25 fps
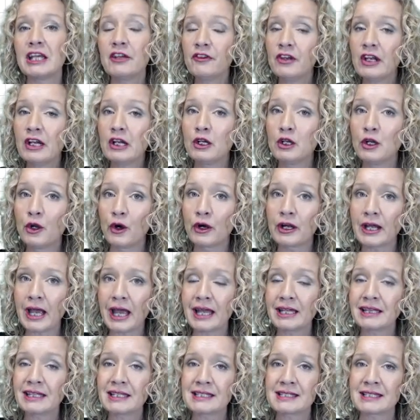if you look
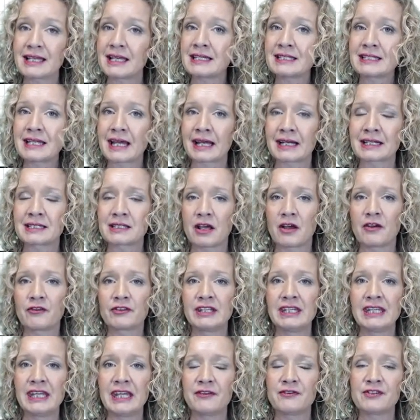at the syntax of
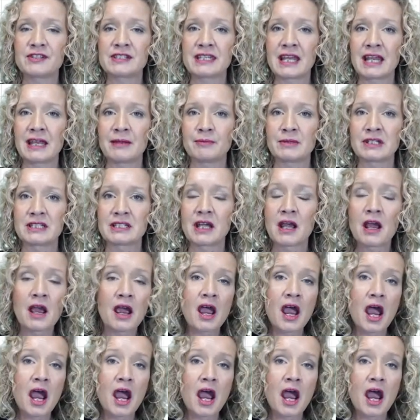the if statement,